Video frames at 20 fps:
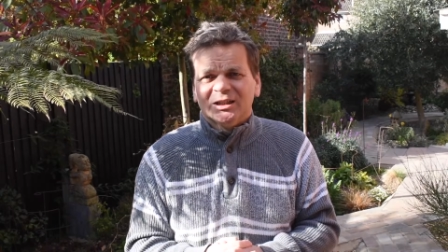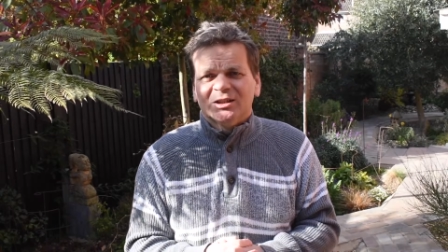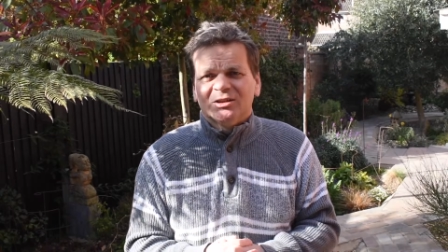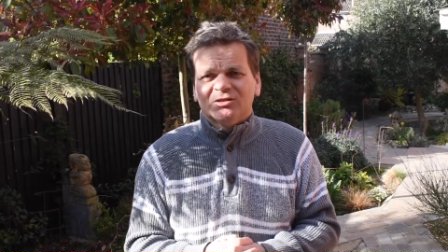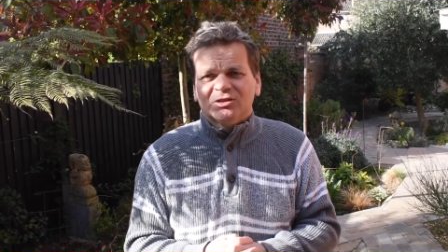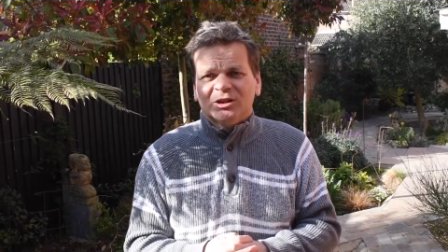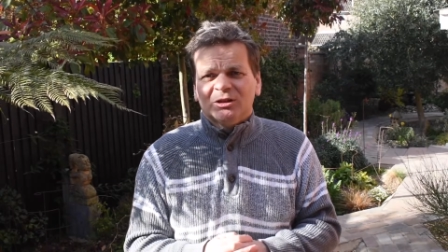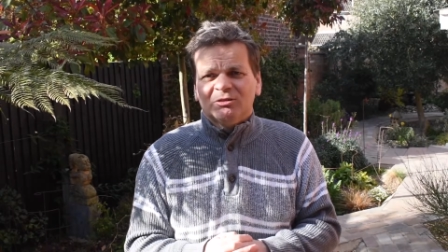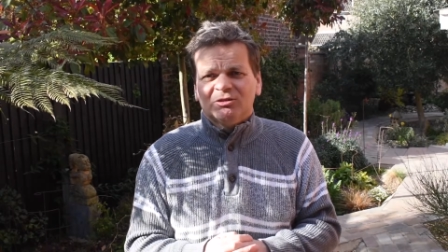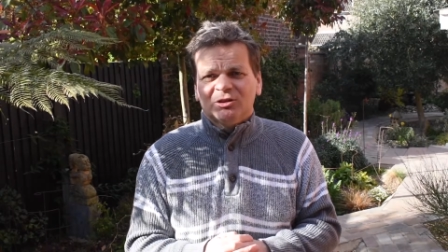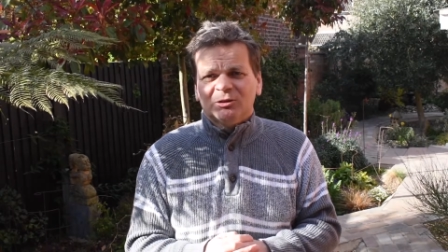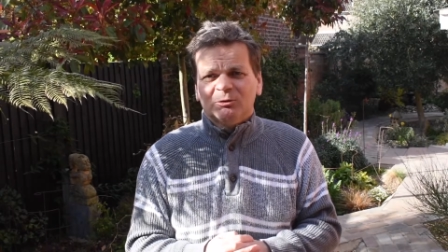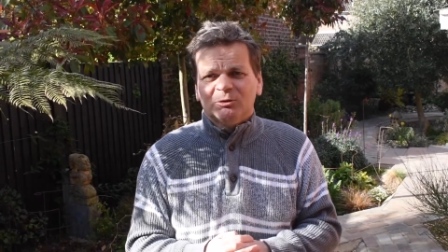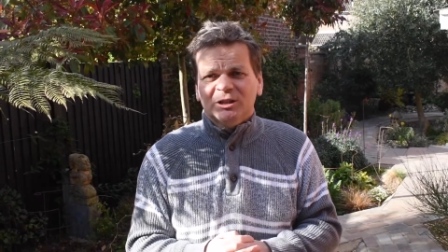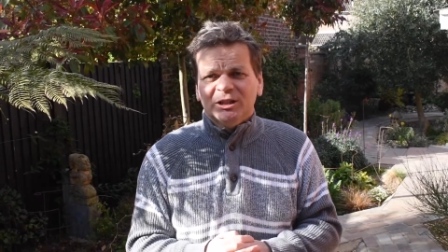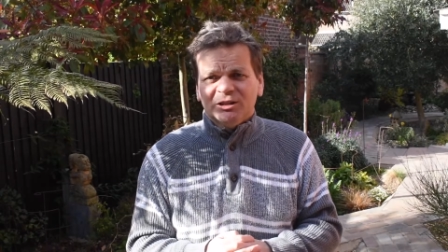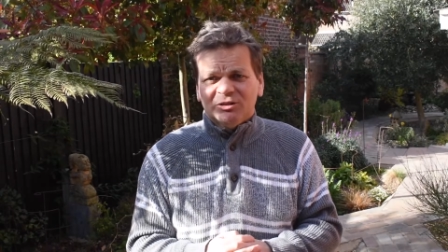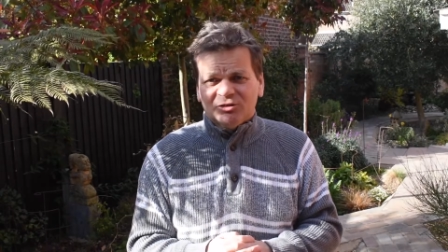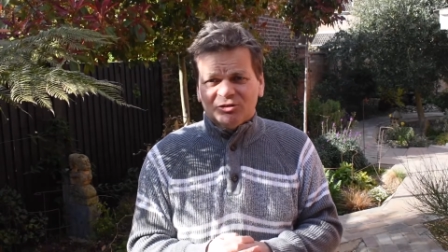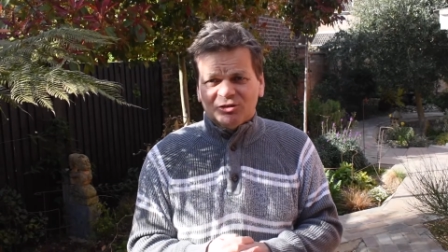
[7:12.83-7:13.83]
So until
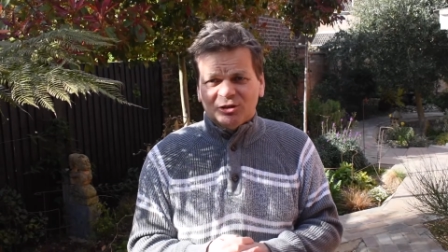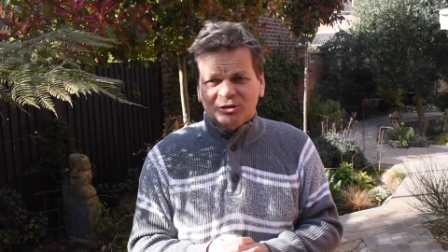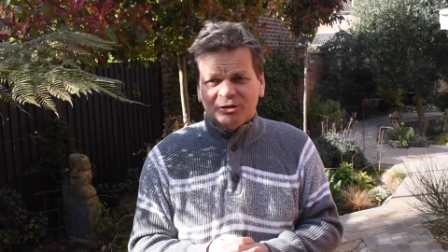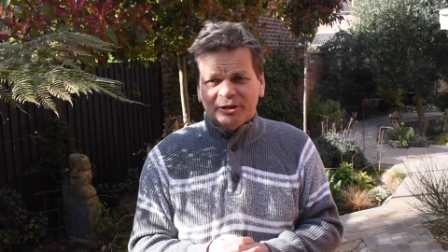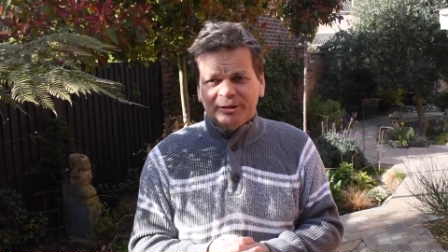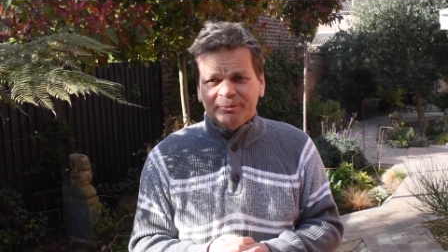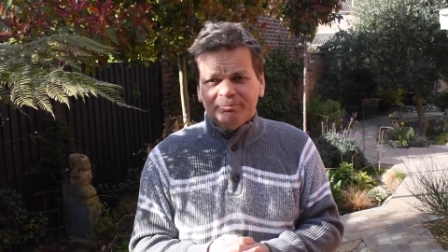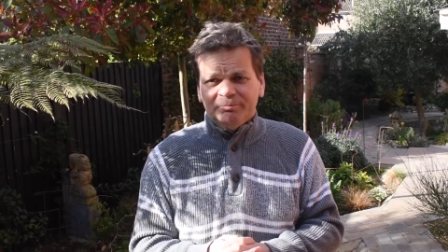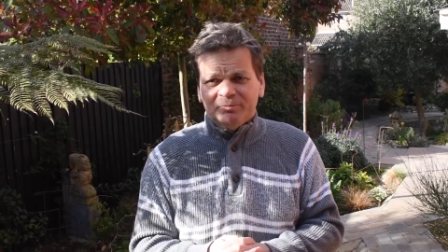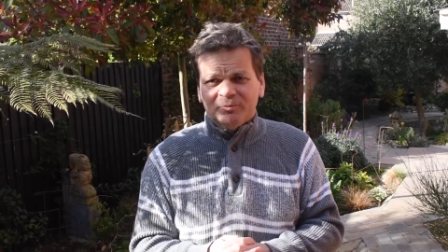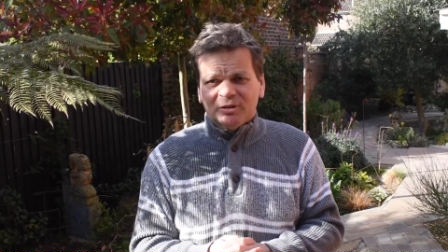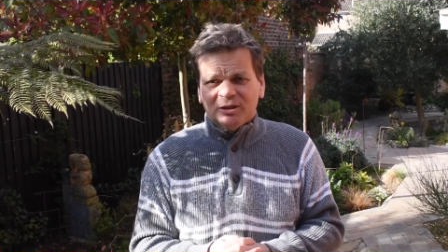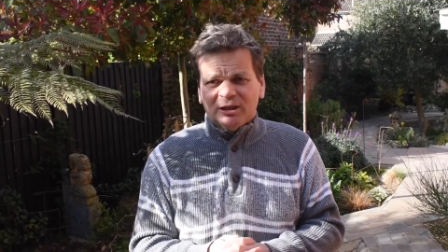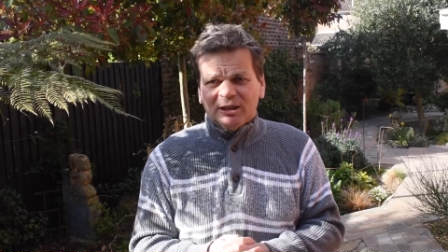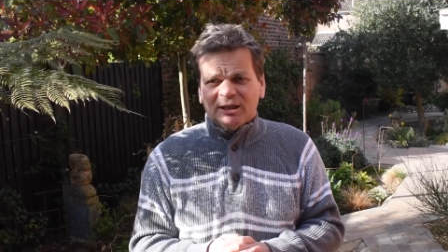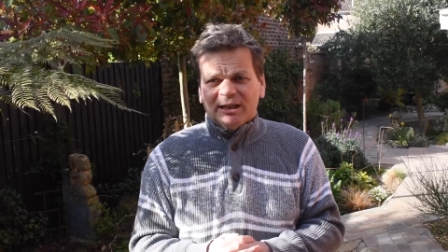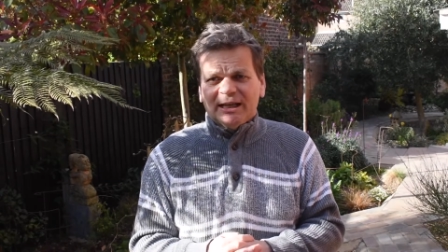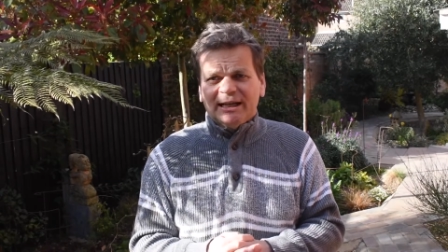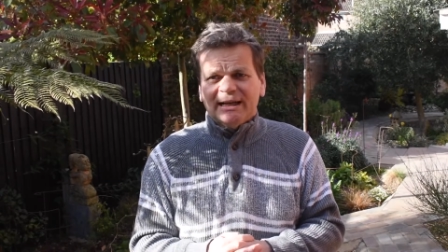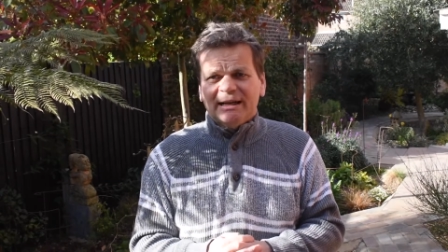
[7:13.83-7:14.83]
next time,
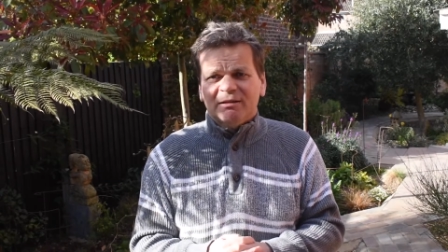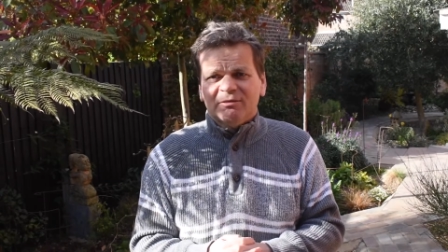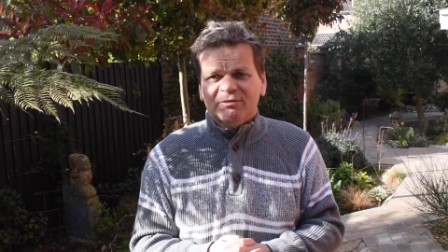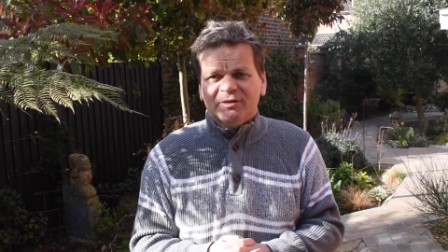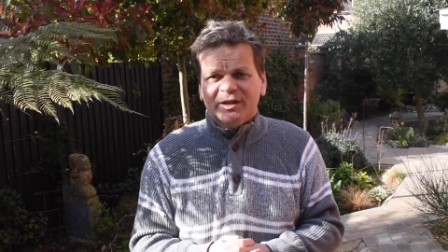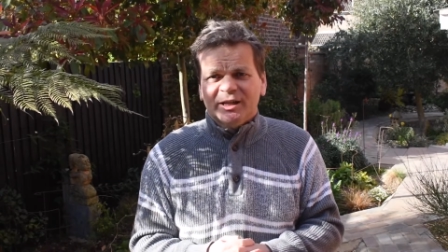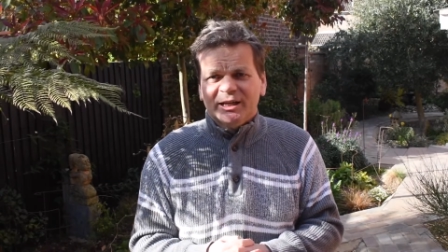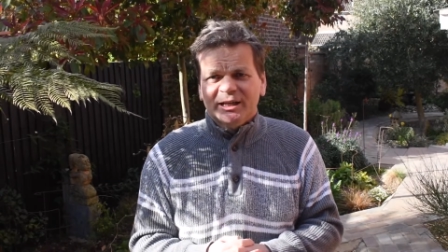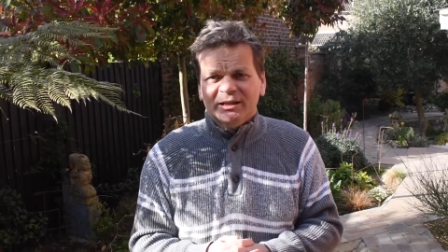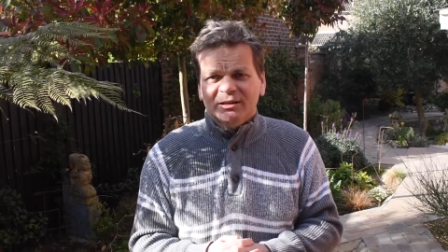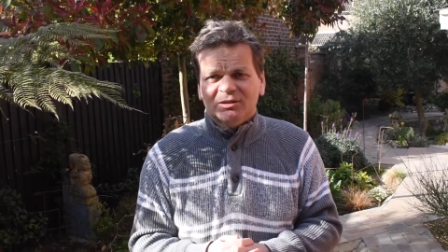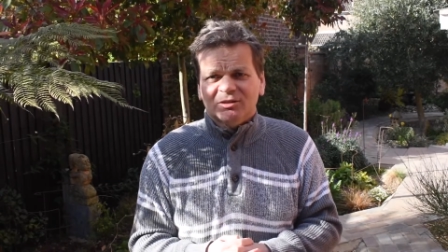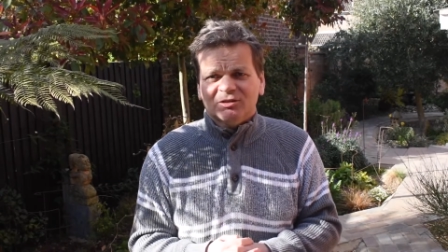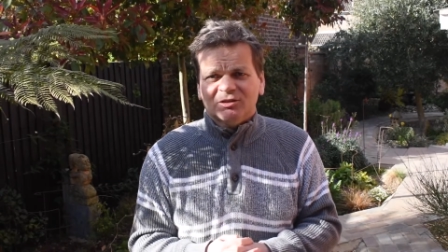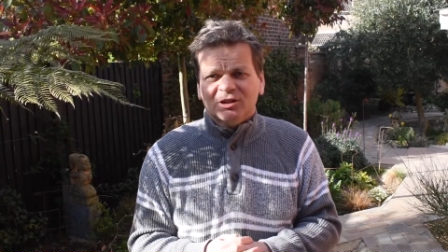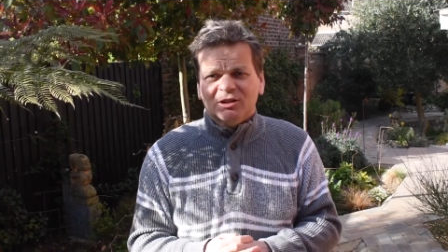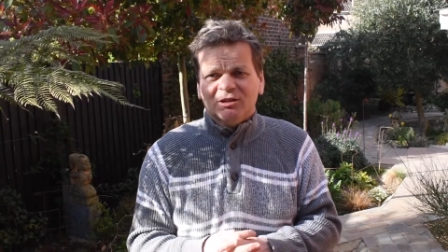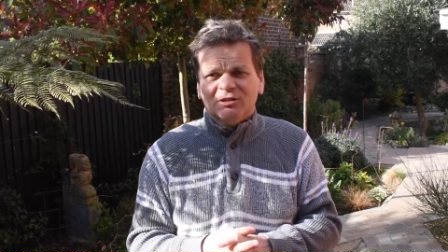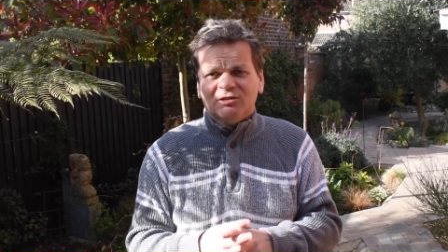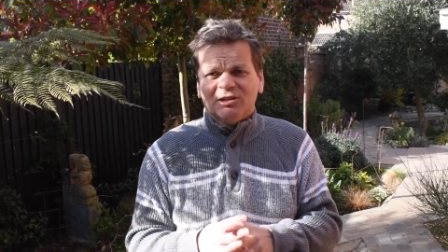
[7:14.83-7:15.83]
get out there,
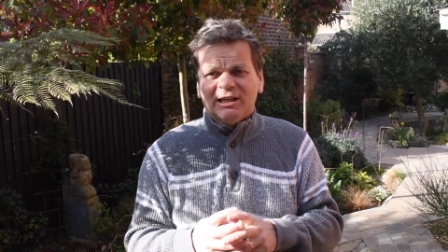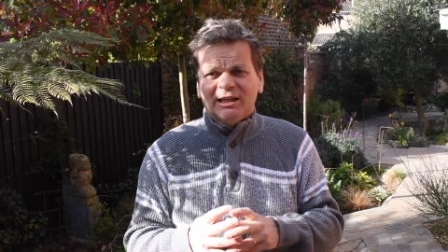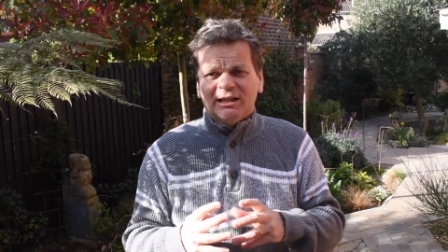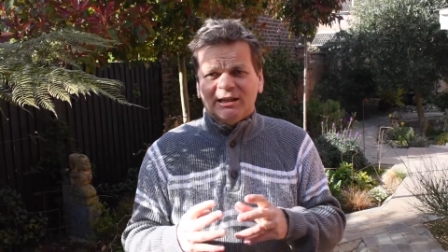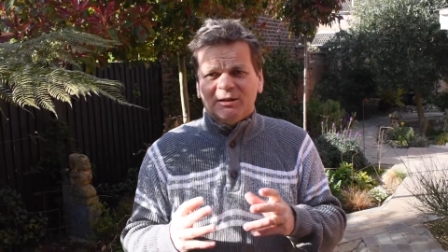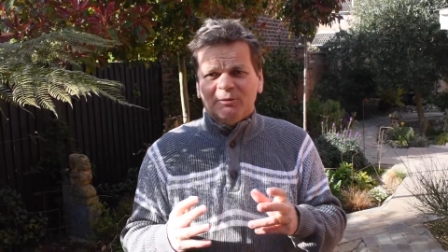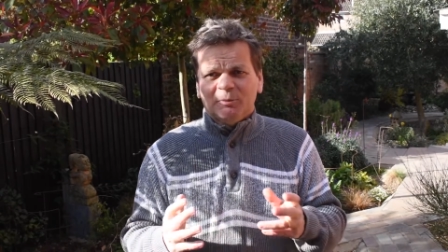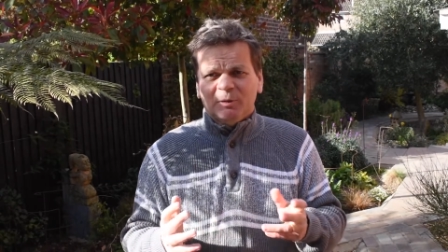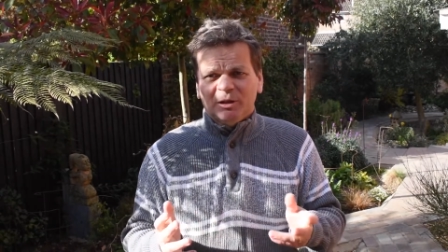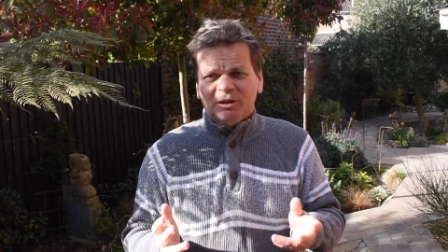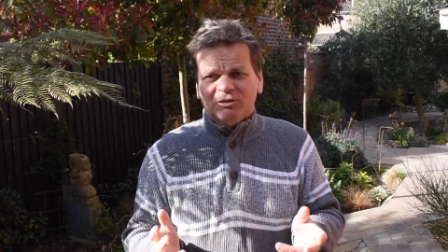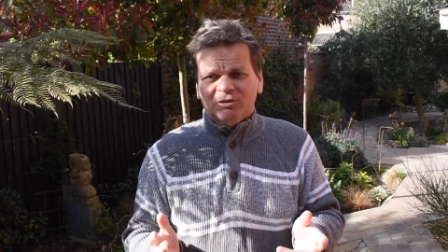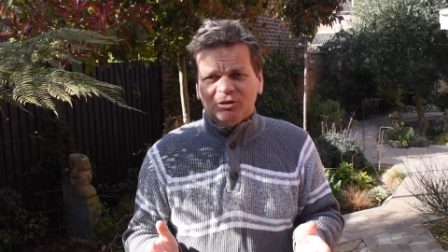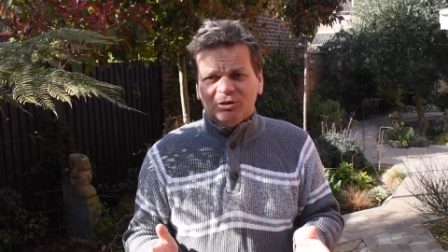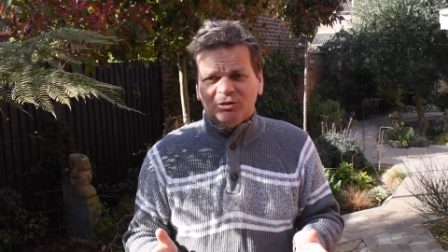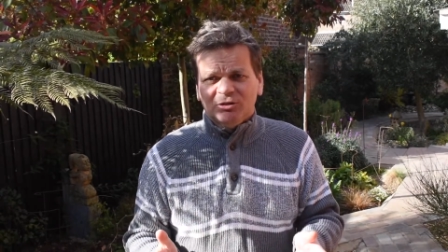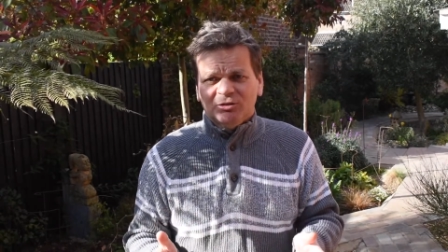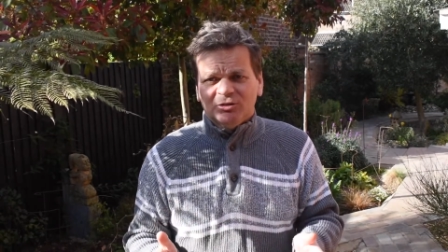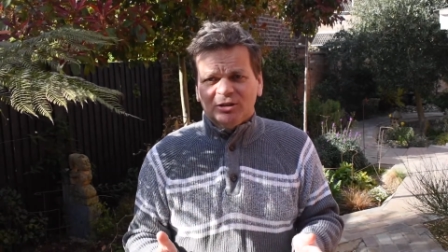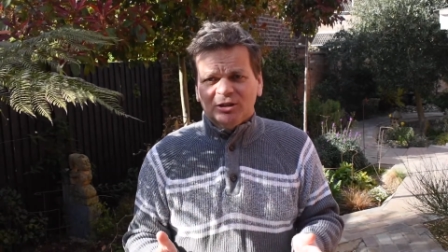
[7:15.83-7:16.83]
start taking
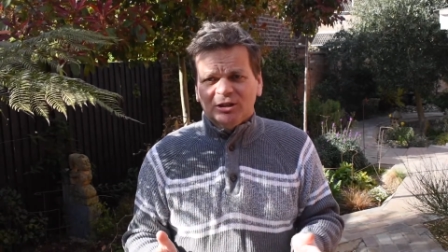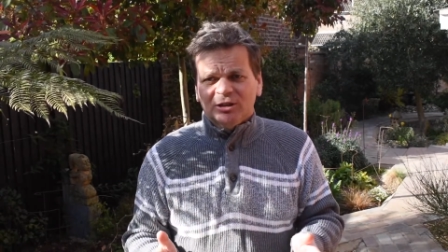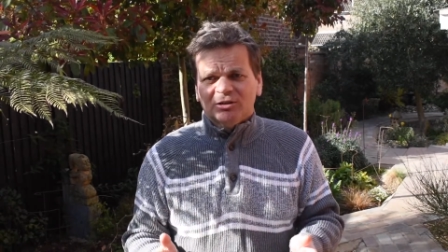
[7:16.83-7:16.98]
pictures,